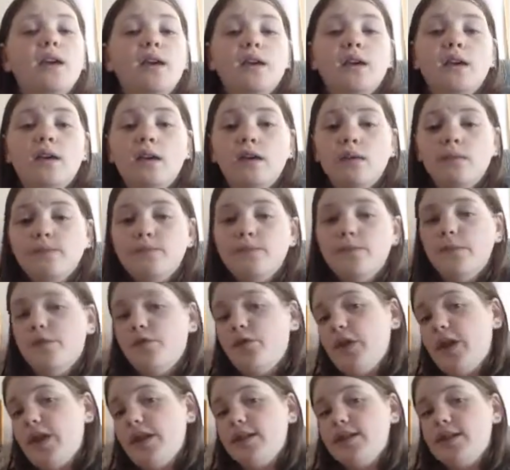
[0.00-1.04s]
and
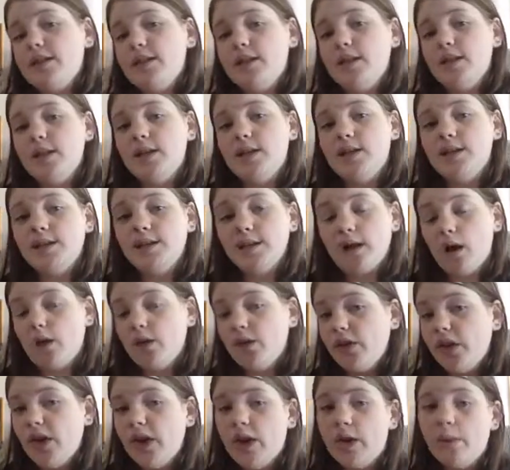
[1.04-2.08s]
vet in
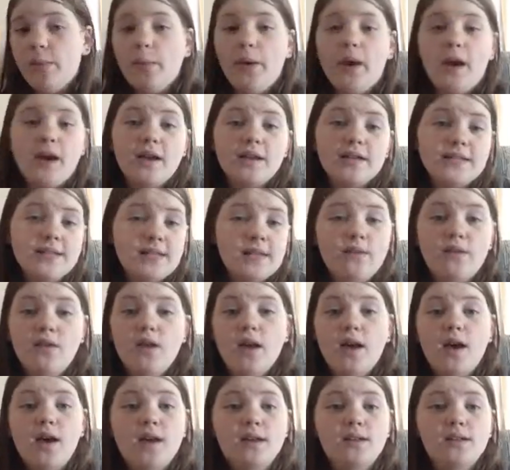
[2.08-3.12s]
Southgate by
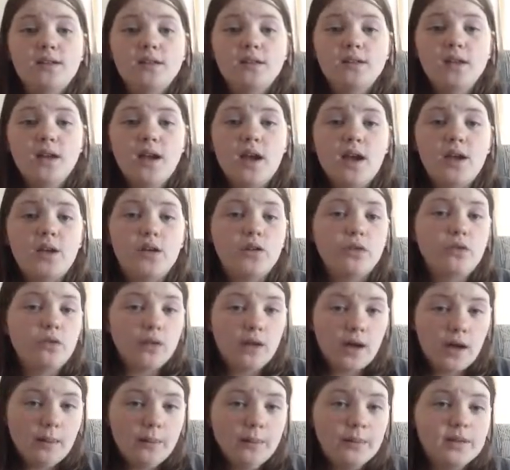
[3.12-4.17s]
CVS and
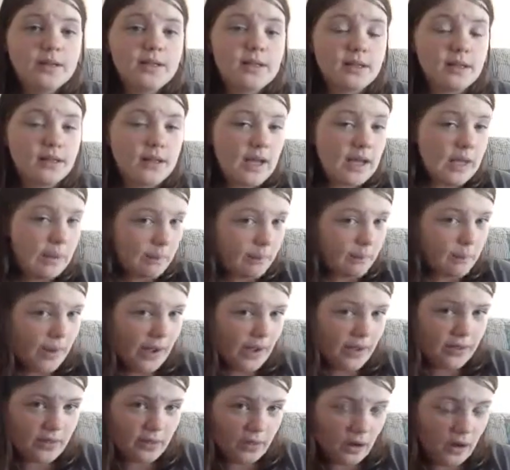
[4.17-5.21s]
Carrabba's, and like
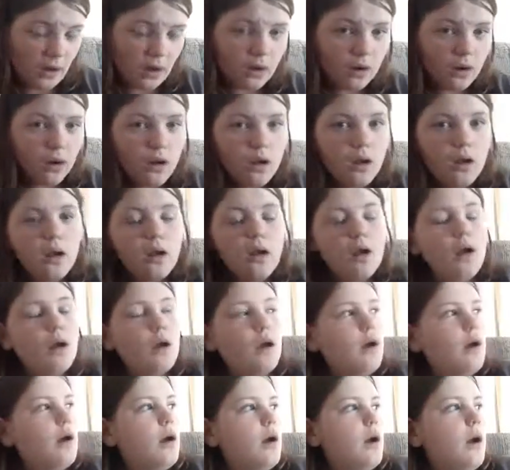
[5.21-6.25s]
by there,
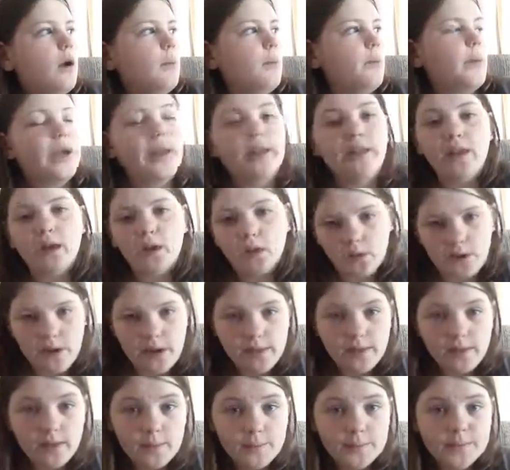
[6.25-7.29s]
by like
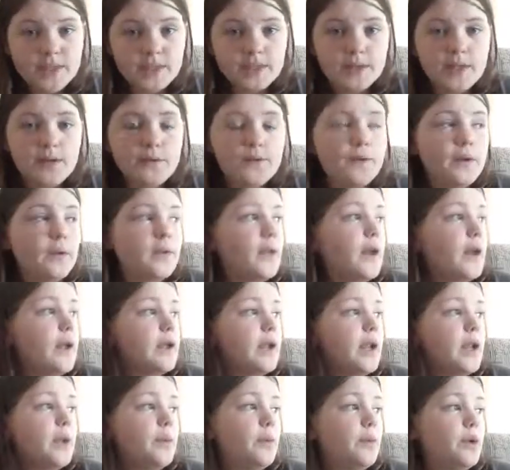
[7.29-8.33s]
Great Clips and stuff like that.
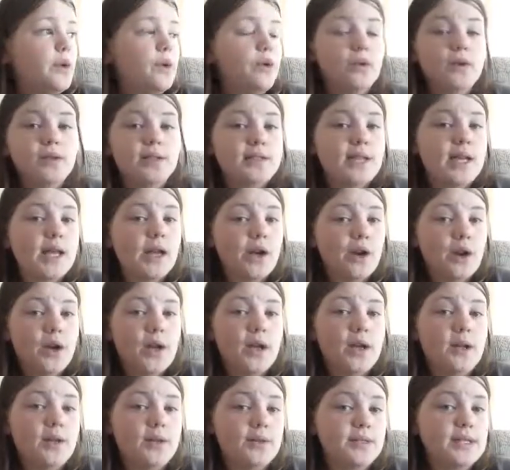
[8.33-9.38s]
And anyone who knows that
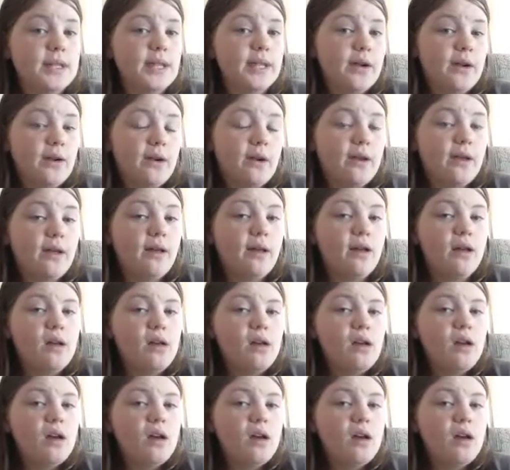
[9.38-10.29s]
area knows that area.